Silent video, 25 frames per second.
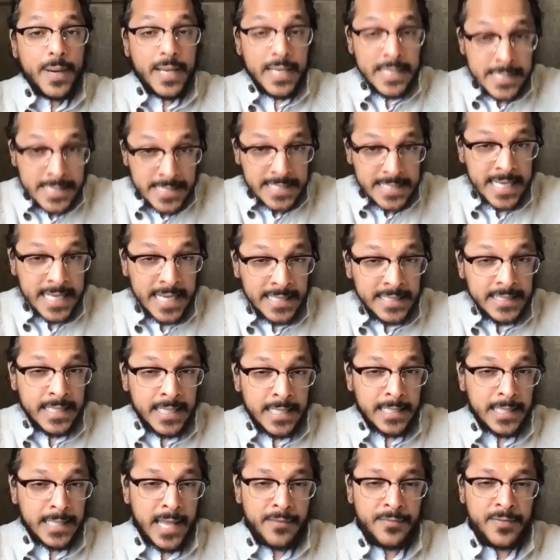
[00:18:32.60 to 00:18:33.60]
But in
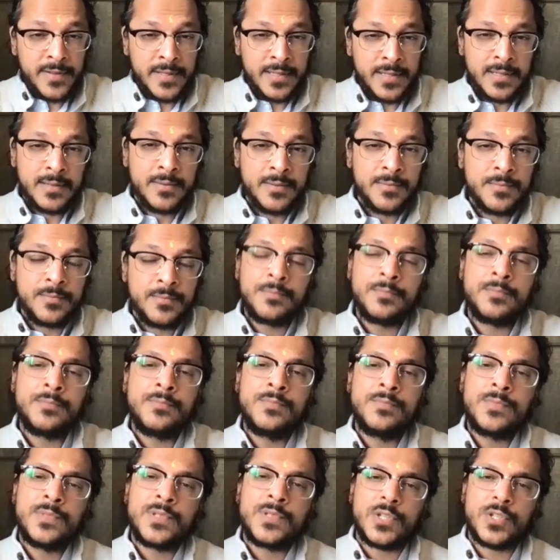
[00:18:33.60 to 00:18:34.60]
Skanda 11,
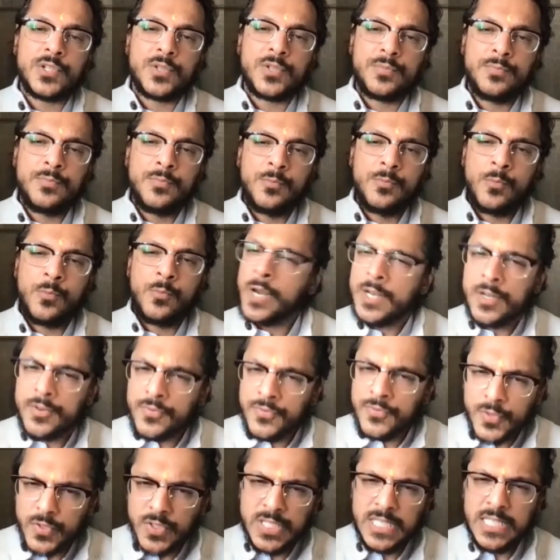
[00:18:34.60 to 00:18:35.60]
such
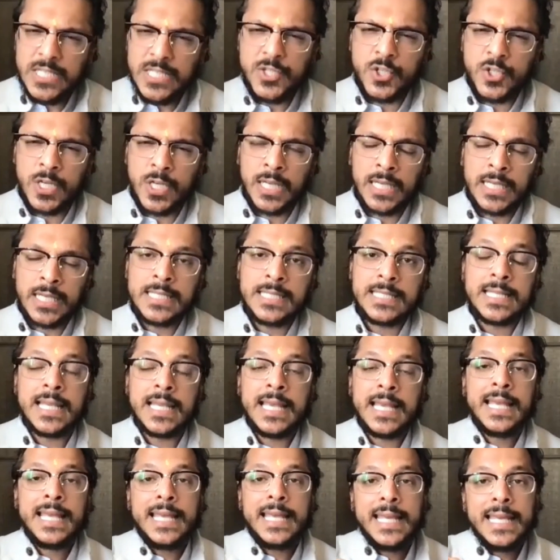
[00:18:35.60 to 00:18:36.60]
wonderful teachings,
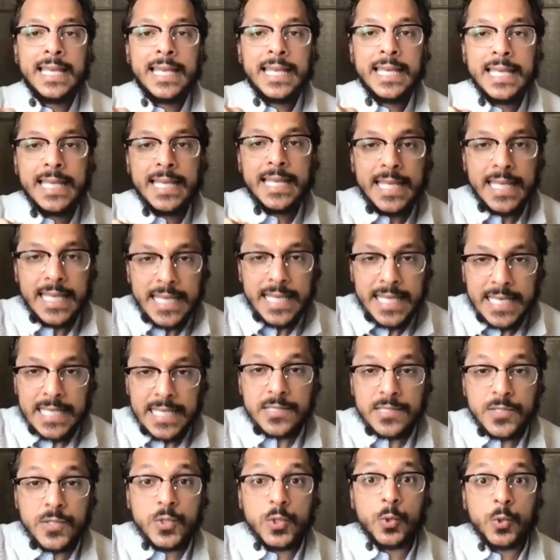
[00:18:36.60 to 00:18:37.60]

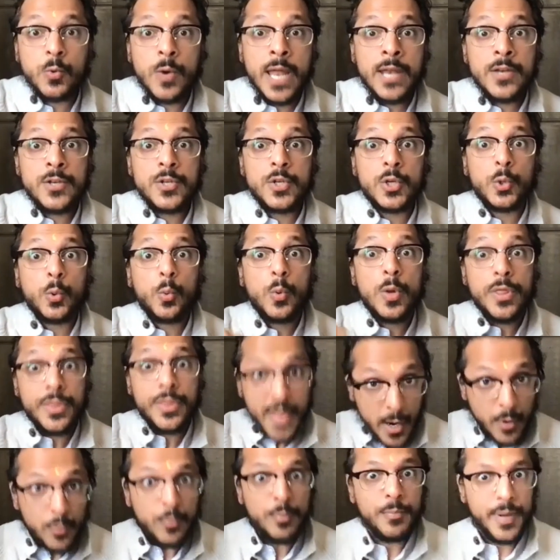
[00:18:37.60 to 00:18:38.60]
it is surrender
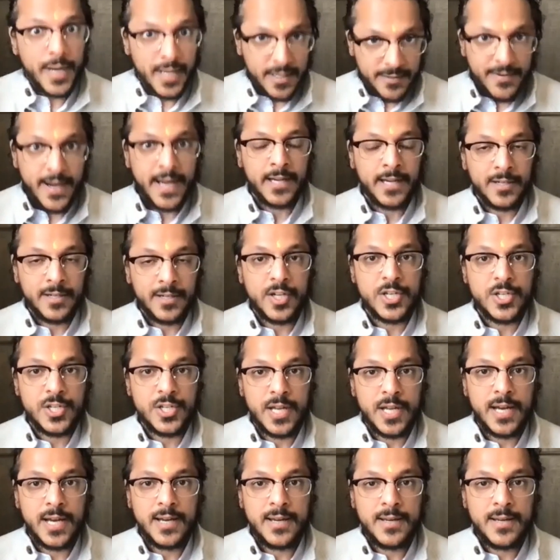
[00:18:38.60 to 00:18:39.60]
without Bhagavan
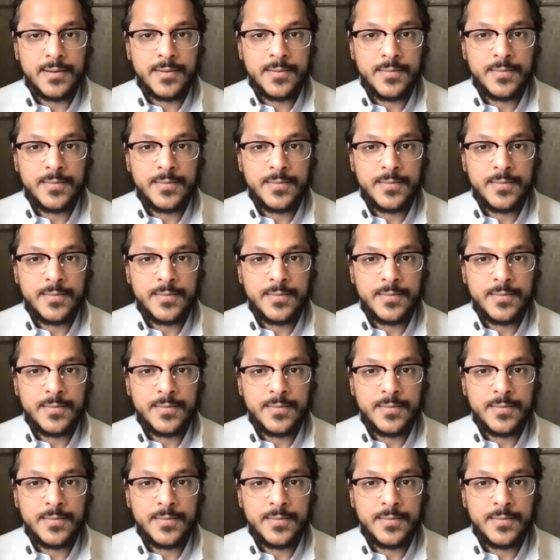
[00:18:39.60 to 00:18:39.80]
Krishna.